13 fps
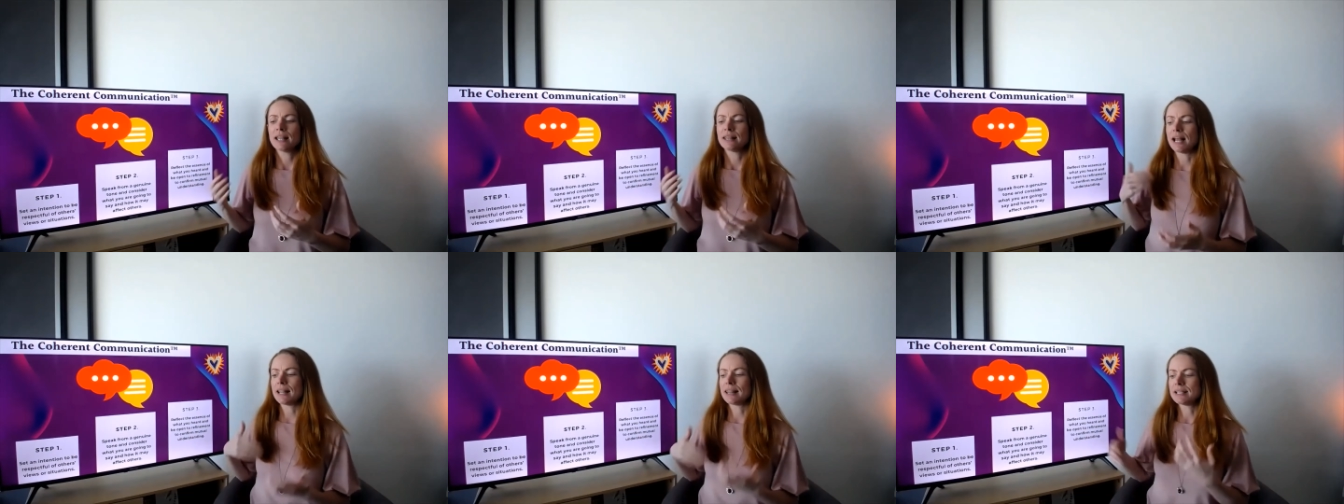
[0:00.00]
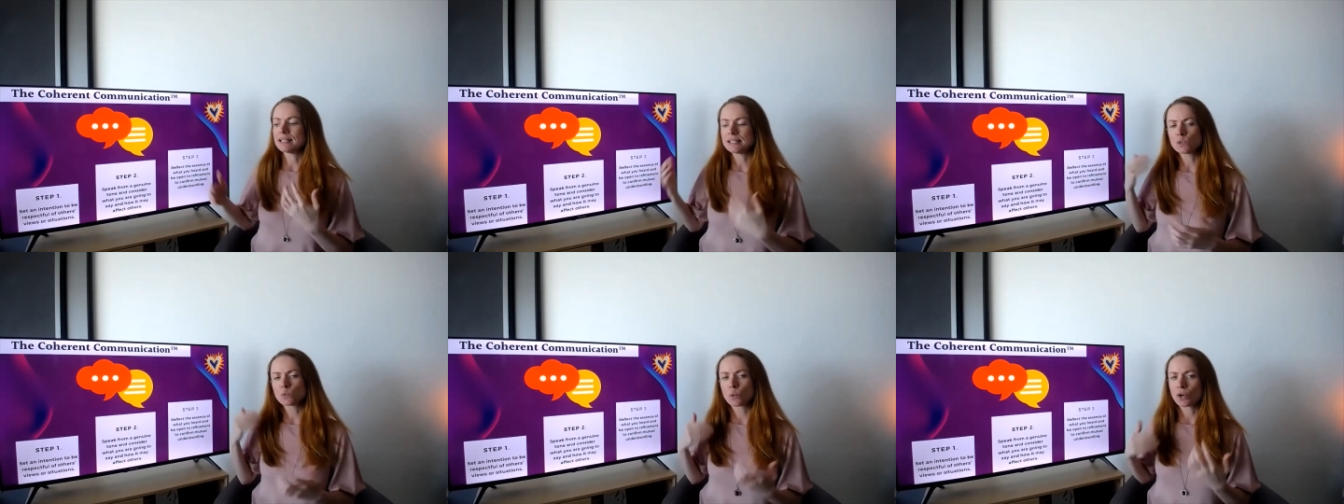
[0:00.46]
then this
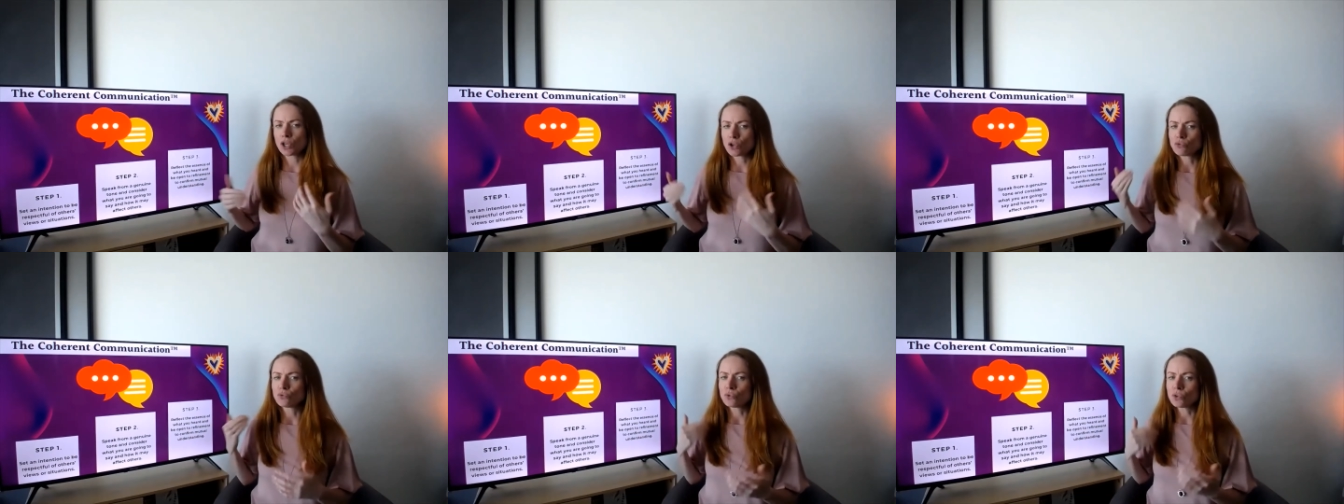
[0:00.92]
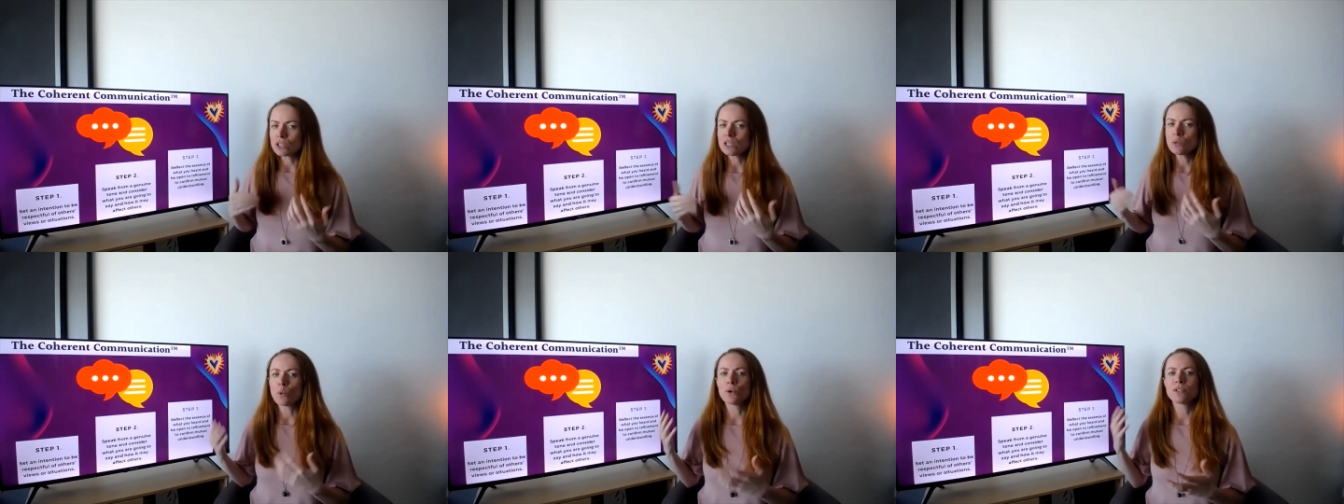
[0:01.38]
is where you
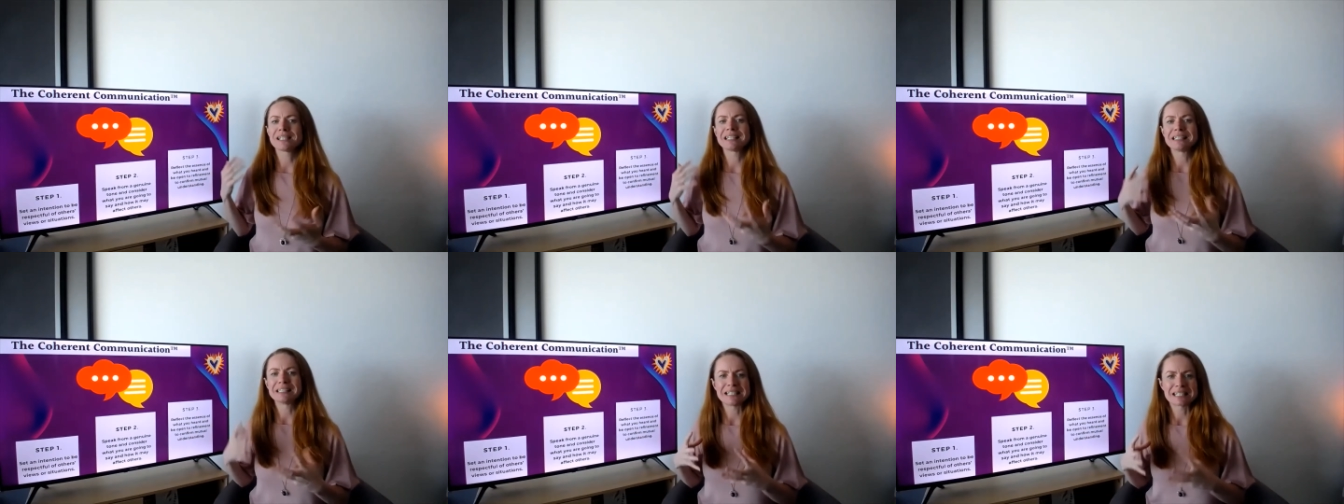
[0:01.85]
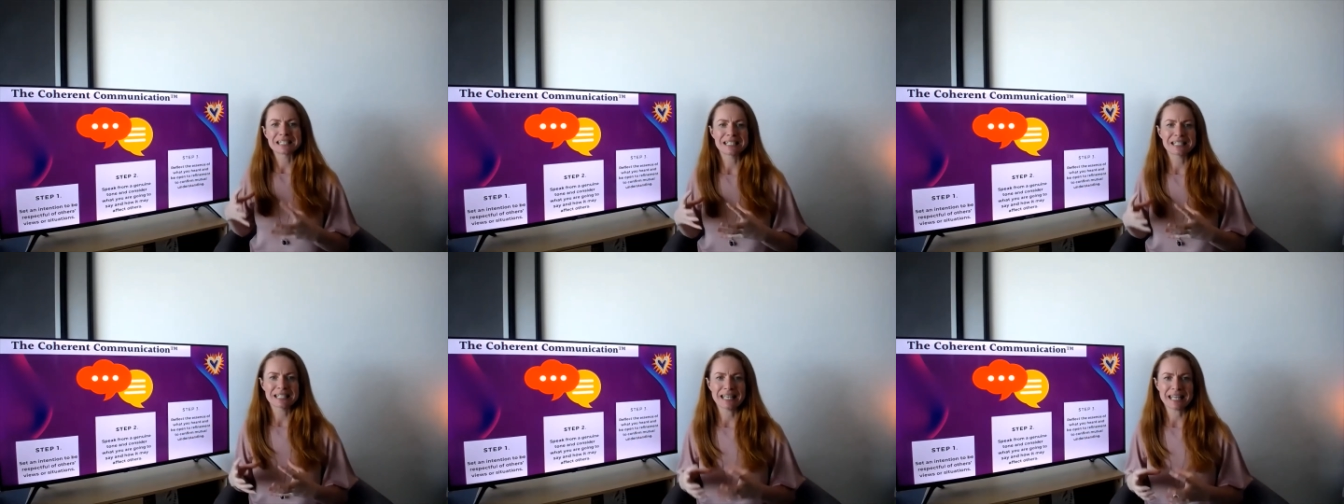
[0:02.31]
really want to listen
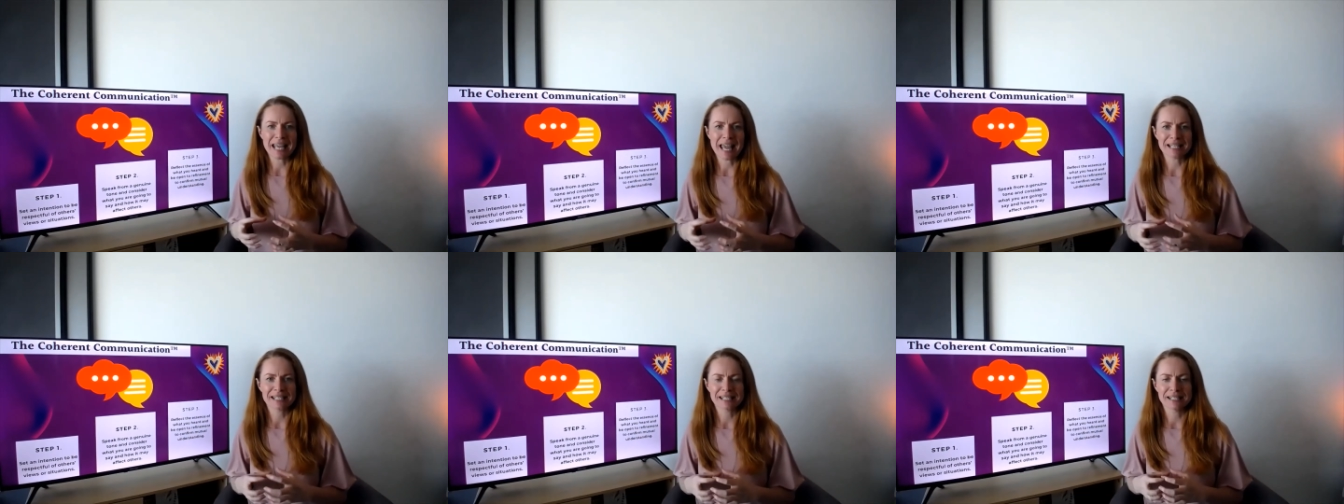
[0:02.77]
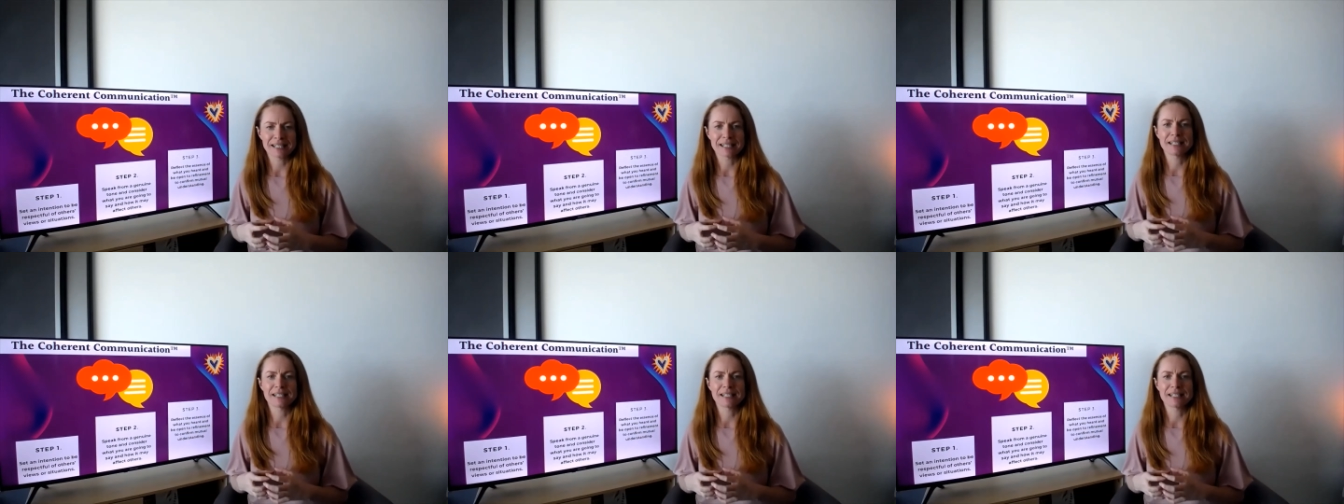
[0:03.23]
to the essence.